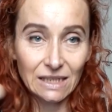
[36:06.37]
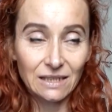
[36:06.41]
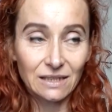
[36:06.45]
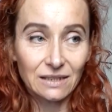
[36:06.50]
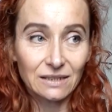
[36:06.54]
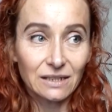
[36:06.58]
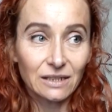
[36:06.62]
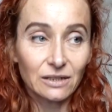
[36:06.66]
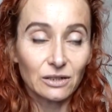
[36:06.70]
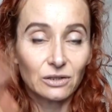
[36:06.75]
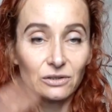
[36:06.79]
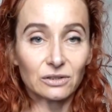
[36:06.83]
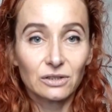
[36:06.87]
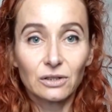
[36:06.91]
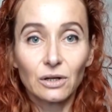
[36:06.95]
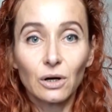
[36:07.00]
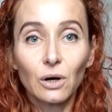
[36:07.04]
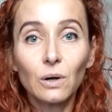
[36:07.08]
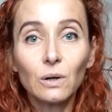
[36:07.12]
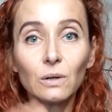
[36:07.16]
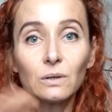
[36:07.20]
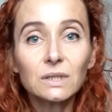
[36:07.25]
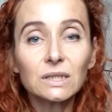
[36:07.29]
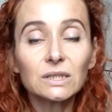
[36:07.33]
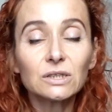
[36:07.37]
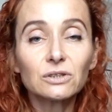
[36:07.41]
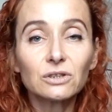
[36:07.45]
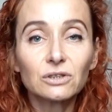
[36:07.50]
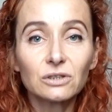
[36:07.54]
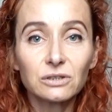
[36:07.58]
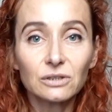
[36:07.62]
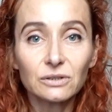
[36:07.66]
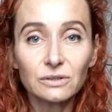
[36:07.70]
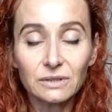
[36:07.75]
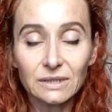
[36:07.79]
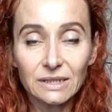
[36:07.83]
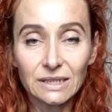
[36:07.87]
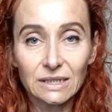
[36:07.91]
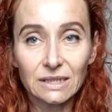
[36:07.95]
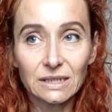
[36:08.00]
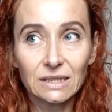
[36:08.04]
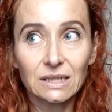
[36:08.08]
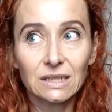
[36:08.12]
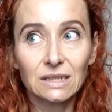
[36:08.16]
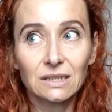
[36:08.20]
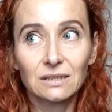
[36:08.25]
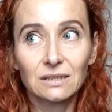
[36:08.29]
The haul included